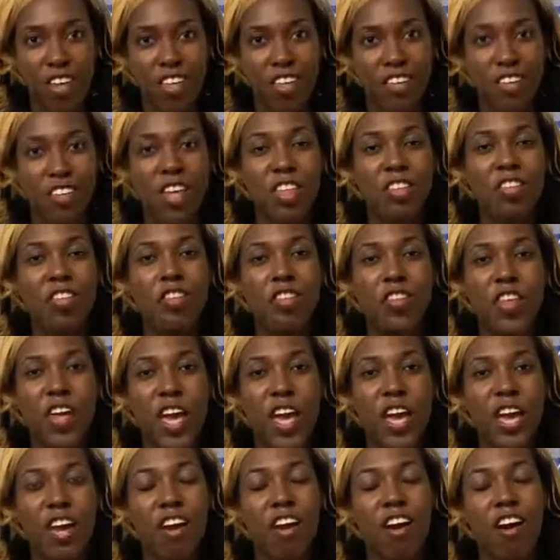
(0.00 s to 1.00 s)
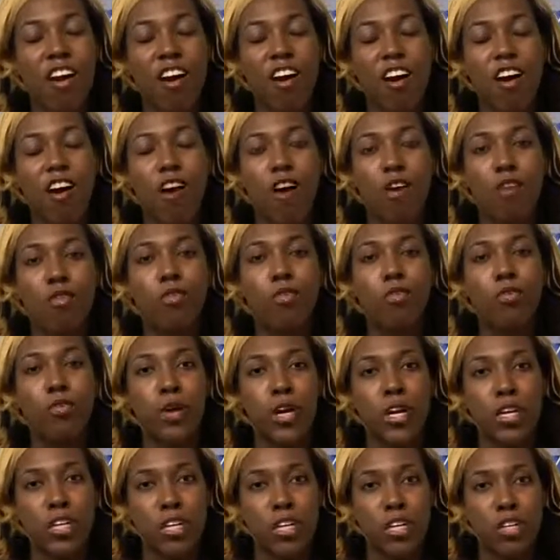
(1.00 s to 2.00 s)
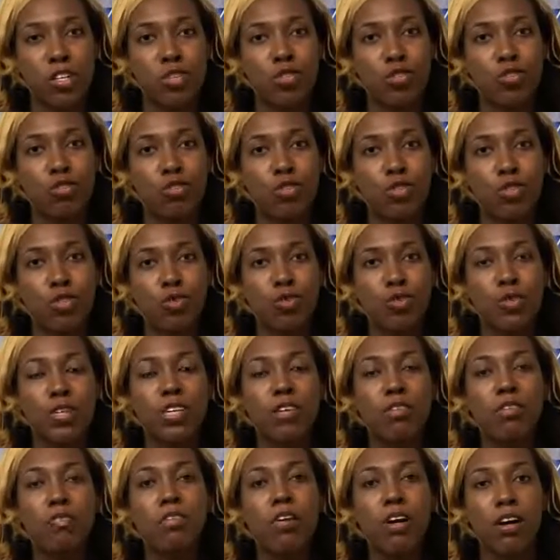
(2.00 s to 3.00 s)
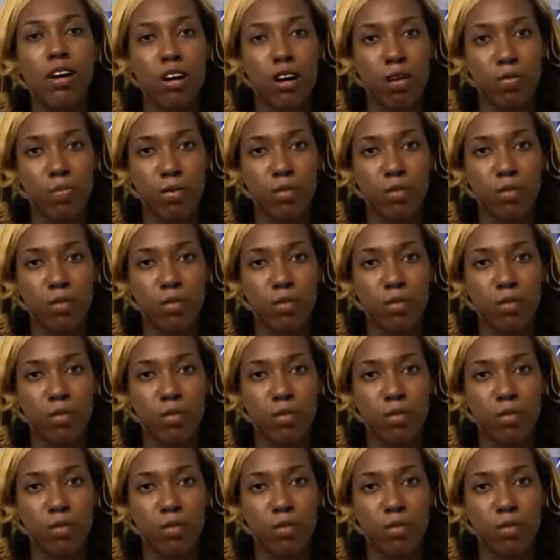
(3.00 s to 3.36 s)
that they are ready to give up.